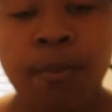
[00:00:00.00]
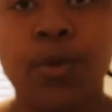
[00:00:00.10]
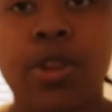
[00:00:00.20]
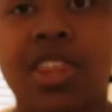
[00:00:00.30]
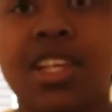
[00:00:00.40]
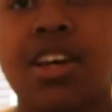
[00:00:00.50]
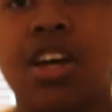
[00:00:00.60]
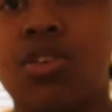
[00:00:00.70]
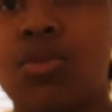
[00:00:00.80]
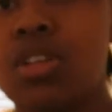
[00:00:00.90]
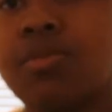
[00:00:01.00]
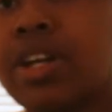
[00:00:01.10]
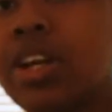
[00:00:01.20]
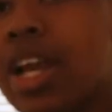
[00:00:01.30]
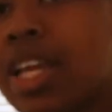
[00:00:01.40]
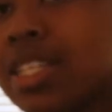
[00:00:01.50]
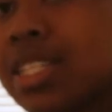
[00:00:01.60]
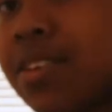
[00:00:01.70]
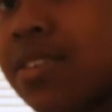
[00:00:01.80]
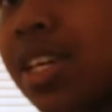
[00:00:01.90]
with this Underworks binder I can
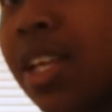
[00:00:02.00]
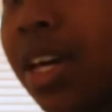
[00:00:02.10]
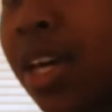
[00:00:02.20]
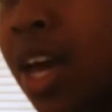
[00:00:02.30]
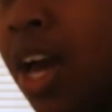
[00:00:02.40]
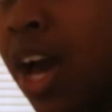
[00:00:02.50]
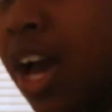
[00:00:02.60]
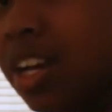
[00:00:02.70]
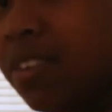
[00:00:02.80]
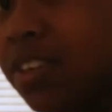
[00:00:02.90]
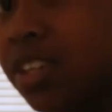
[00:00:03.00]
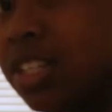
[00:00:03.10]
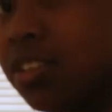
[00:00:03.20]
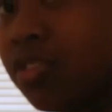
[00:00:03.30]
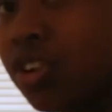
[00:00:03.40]
still see like a definitive